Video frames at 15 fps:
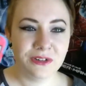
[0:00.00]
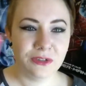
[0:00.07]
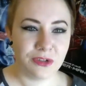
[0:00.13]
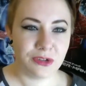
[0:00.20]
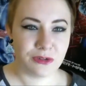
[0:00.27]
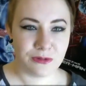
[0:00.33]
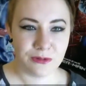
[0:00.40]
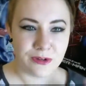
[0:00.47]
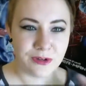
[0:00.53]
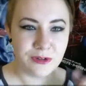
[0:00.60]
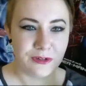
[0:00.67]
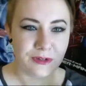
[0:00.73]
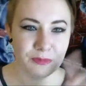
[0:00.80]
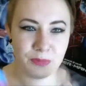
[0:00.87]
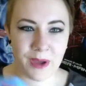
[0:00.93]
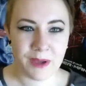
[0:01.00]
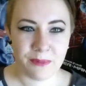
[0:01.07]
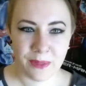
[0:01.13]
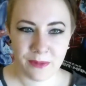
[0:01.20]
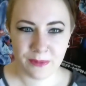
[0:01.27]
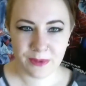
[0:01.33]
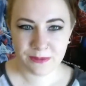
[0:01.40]
which is where you just pop
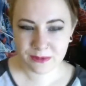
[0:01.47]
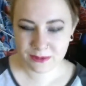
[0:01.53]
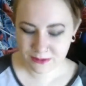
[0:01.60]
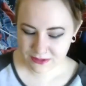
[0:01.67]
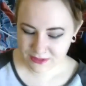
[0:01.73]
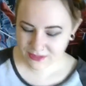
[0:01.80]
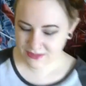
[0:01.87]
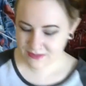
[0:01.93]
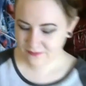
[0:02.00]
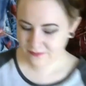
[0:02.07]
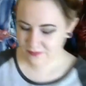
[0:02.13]
the bubbles.